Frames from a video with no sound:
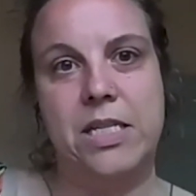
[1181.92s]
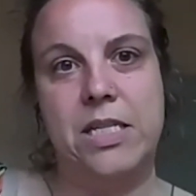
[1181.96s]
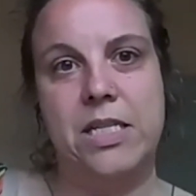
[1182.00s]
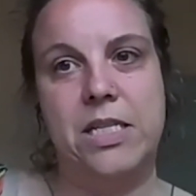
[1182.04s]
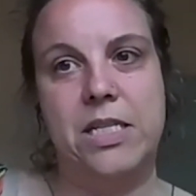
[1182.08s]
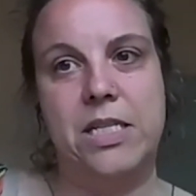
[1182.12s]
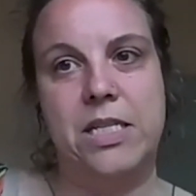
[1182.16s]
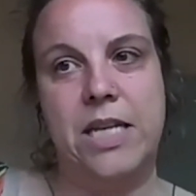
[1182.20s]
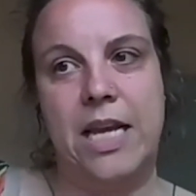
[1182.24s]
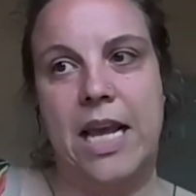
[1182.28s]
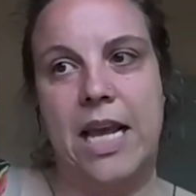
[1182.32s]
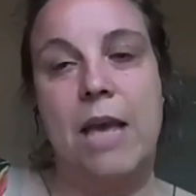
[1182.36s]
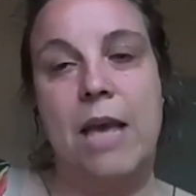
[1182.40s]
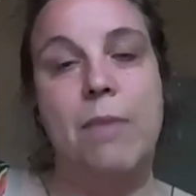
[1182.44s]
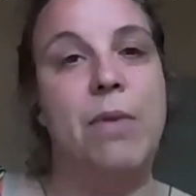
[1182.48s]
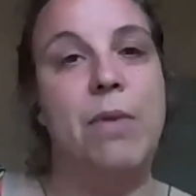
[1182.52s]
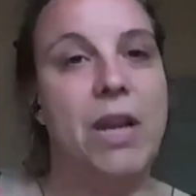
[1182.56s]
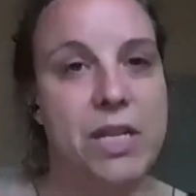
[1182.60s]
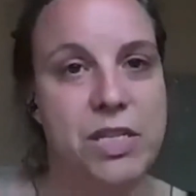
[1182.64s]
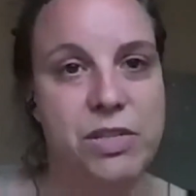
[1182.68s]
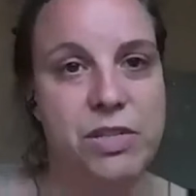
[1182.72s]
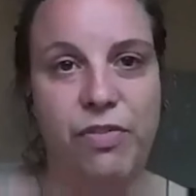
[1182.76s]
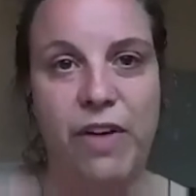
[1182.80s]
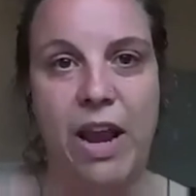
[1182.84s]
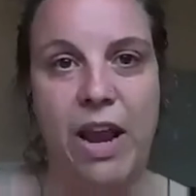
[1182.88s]
to him and
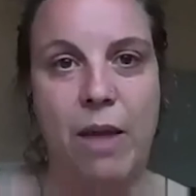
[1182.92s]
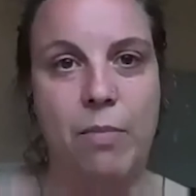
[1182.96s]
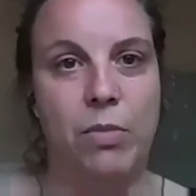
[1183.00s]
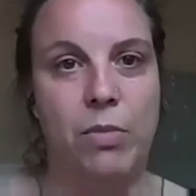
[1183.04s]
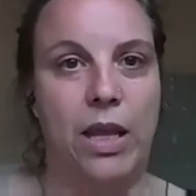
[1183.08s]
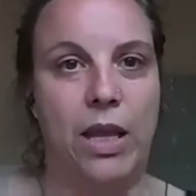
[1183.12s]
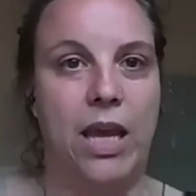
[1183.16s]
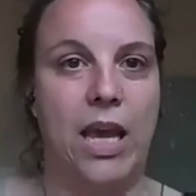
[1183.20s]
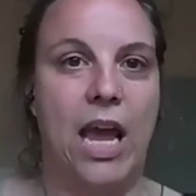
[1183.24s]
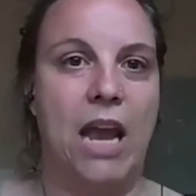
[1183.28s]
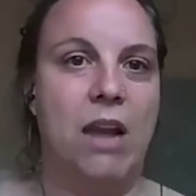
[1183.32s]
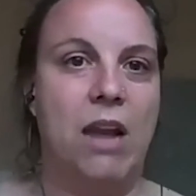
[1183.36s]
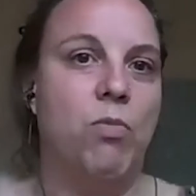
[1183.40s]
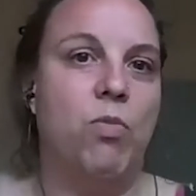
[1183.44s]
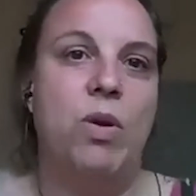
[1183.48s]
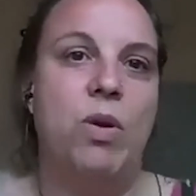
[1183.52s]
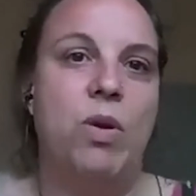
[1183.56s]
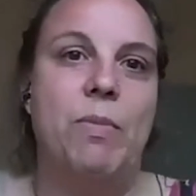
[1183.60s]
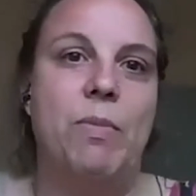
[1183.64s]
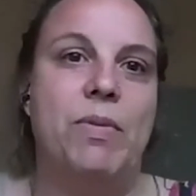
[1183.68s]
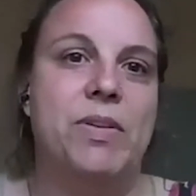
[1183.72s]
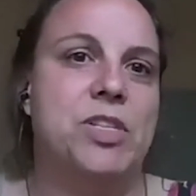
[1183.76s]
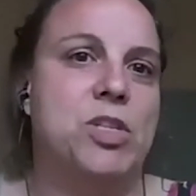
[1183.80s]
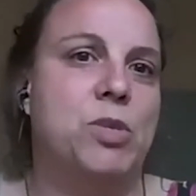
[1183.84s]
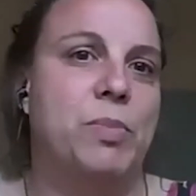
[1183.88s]
his family. And we
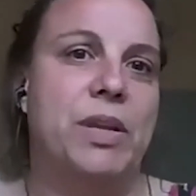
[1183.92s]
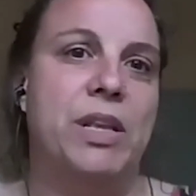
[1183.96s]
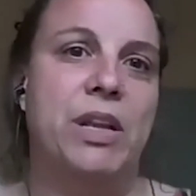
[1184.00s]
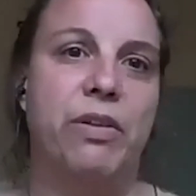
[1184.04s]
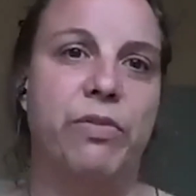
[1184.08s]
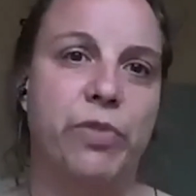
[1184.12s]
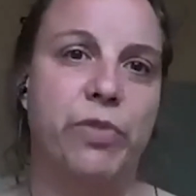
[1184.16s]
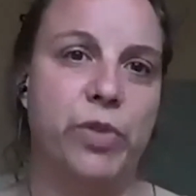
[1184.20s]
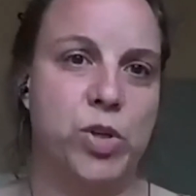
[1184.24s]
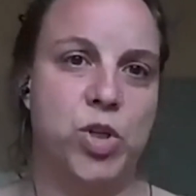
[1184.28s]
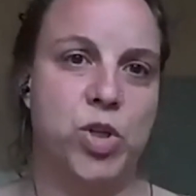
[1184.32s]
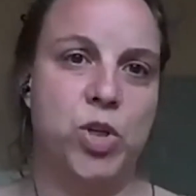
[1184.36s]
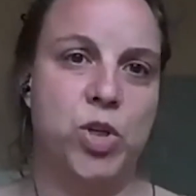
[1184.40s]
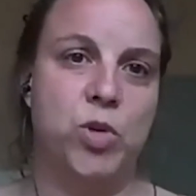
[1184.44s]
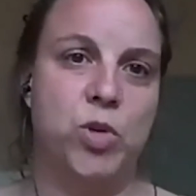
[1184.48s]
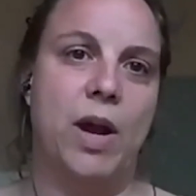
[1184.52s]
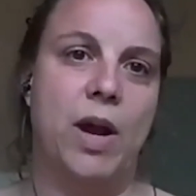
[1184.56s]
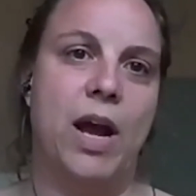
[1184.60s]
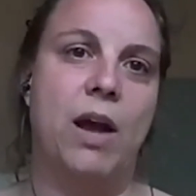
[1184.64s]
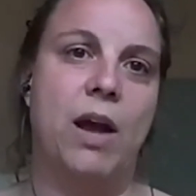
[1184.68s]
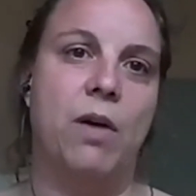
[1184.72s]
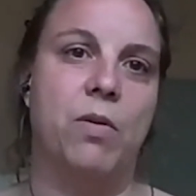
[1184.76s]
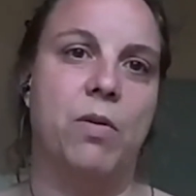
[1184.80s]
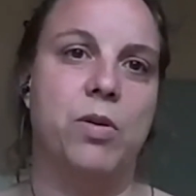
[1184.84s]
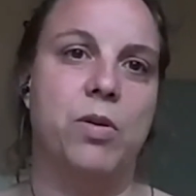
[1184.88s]
must have been there for 2
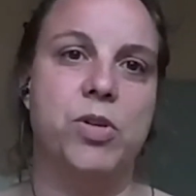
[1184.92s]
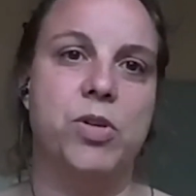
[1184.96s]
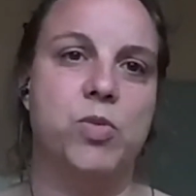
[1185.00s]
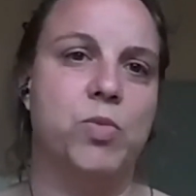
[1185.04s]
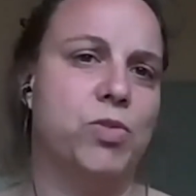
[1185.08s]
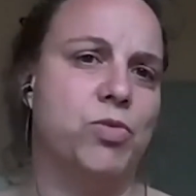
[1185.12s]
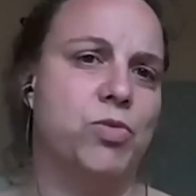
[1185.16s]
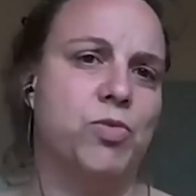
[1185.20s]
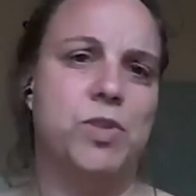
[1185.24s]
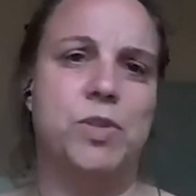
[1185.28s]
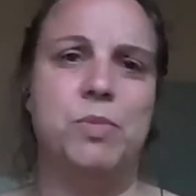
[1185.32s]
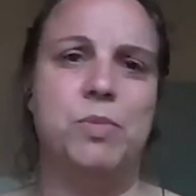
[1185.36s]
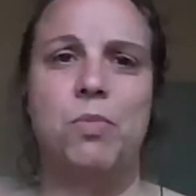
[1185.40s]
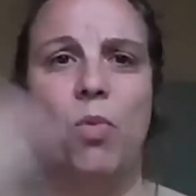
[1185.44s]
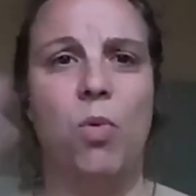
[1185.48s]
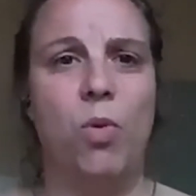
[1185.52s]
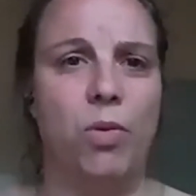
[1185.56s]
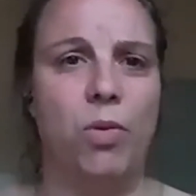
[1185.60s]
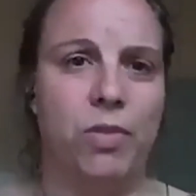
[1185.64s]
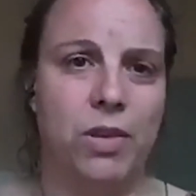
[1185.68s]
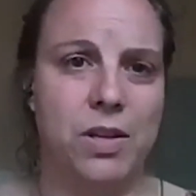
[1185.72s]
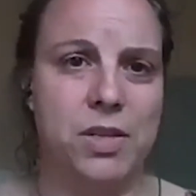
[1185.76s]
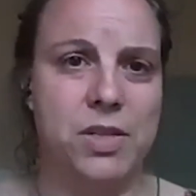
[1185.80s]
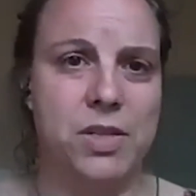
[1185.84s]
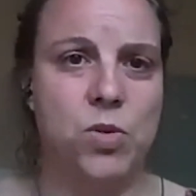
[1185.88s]
hours, which was more
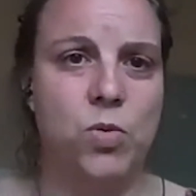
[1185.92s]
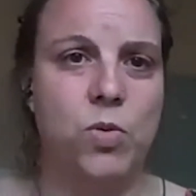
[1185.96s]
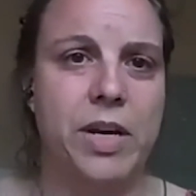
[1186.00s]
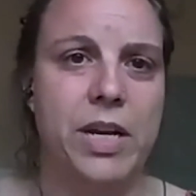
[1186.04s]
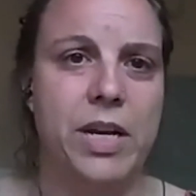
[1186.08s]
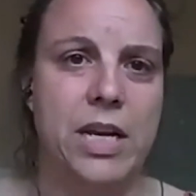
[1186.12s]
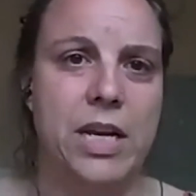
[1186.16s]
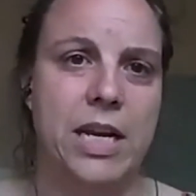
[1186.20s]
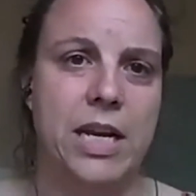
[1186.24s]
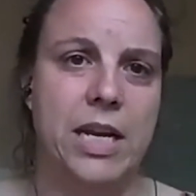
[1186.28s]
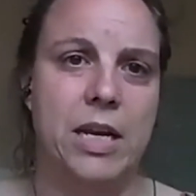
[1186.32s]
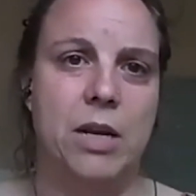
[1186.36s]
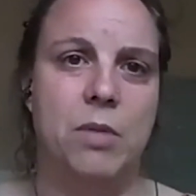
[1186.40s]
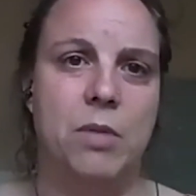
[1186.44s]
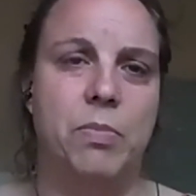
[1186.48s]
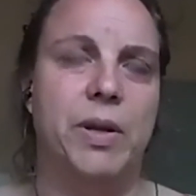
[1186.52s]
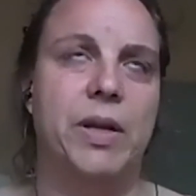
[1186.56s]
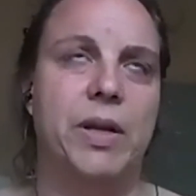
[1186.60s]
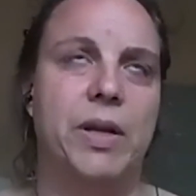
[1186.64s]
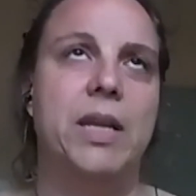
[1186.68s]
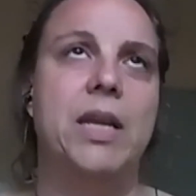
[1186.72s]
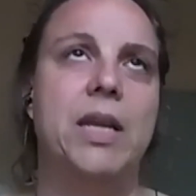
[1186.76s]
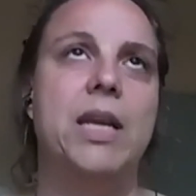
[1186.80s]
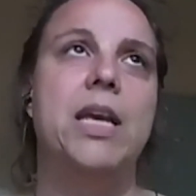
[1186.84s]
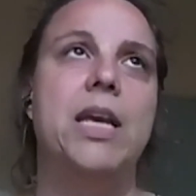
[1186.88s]
than the story needed,
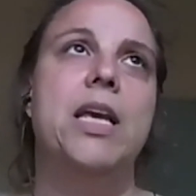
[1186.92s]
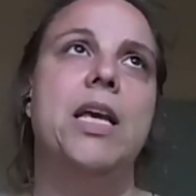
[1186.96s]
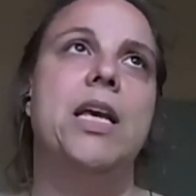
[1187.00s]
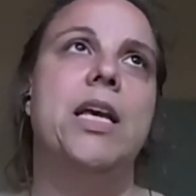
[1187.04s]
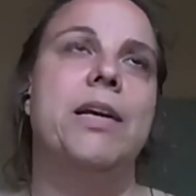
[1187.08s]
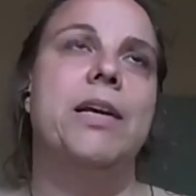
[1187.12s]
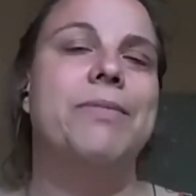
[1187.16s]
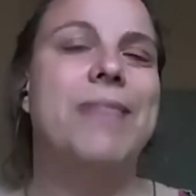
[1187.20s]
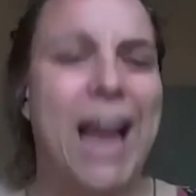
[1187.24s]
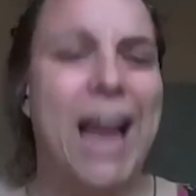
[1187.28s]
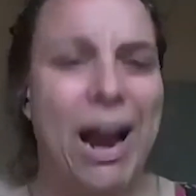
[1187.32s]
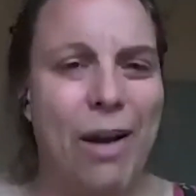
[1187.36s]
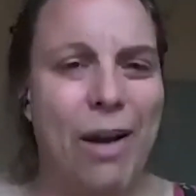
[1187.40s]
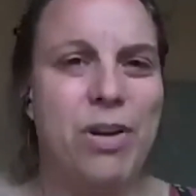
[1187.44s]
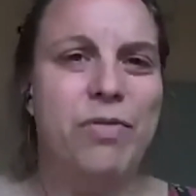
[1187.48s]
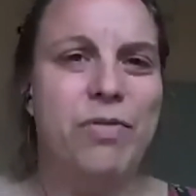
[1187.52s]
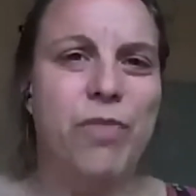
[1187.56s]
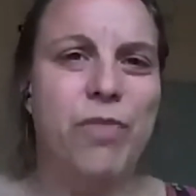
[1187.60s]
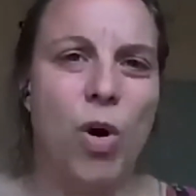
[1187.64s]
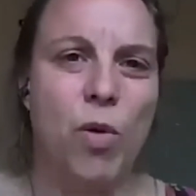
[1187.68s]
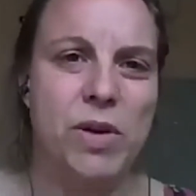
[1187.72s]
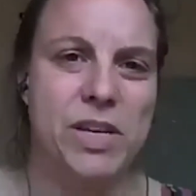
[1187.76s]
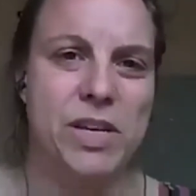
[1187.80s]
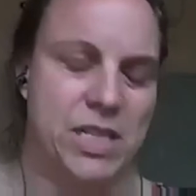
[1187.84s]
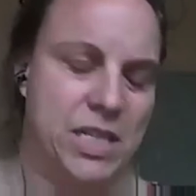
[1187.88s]
but narrative
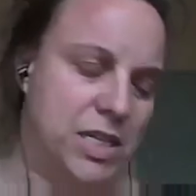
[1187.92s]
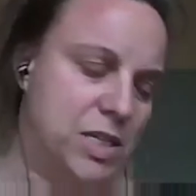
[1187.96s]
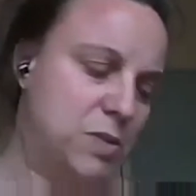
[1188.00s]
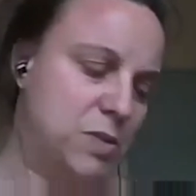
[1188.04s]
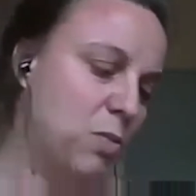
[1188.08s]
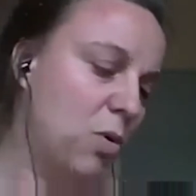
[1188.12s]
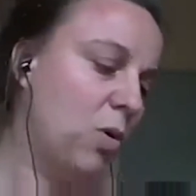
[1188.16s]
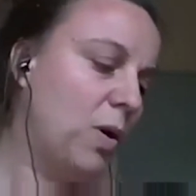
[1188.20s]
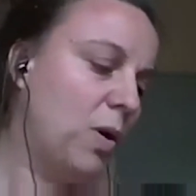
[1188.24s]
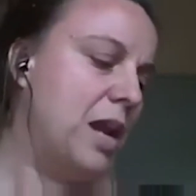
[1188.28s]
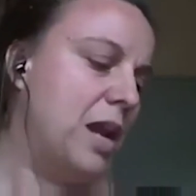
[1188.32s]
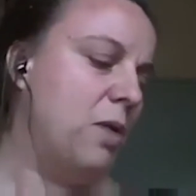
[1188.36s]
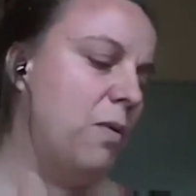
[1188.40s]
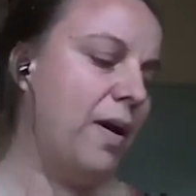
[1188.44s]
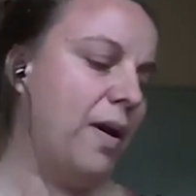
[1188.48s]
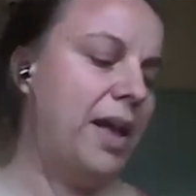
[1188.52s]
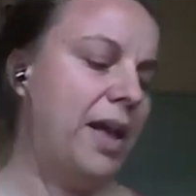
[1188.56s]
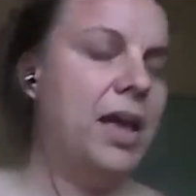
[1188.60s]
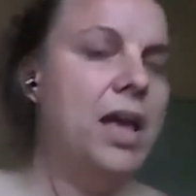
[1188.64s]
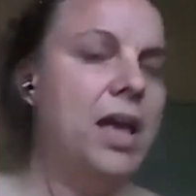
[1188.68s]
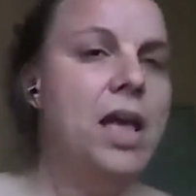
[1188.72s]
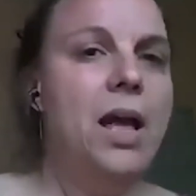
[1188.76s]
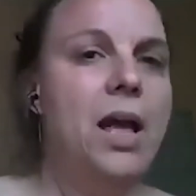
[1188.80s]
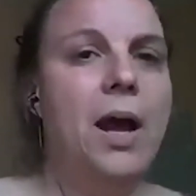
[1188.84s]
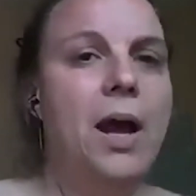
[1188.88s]
always needs more
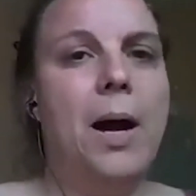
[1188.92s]
anyway.